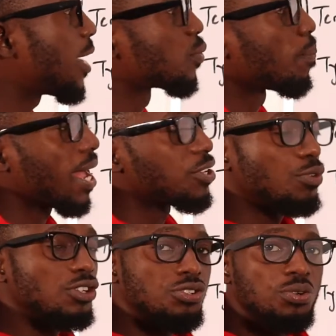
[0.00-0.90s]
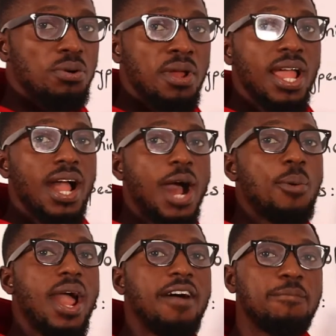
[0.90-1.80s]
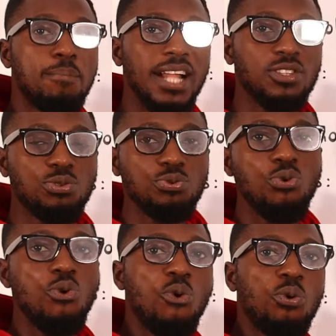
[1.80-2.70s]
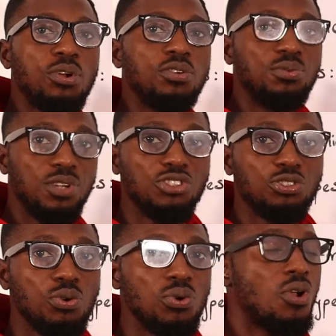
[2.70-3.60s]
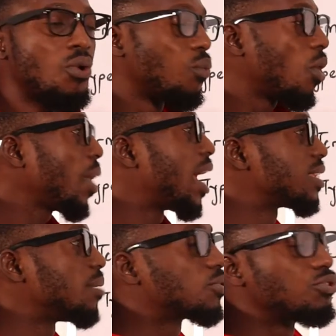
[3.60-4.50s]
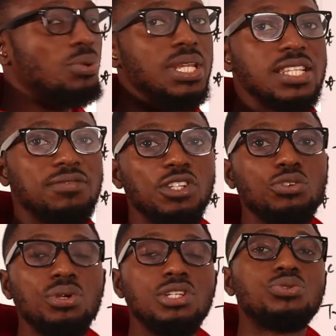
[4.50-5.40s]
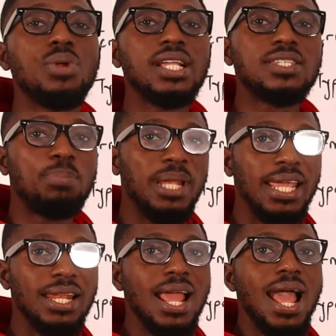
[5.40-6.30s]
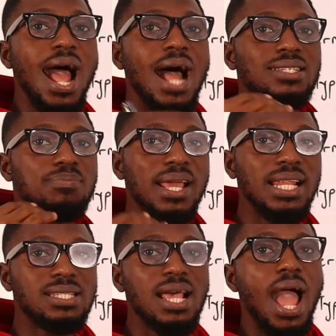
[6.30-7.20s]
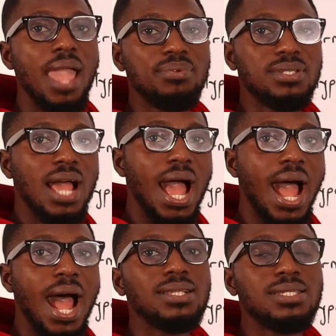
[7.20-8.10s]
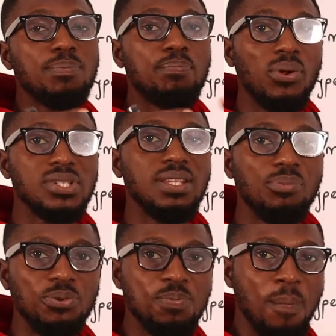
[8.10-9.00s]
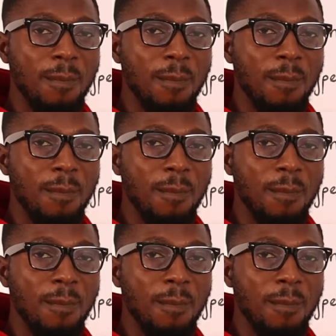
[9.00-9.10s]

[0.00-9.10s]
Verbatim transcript: part to part ratio and we have part to whole ratio. What we attempt to do in this video is to explain as many types as possible.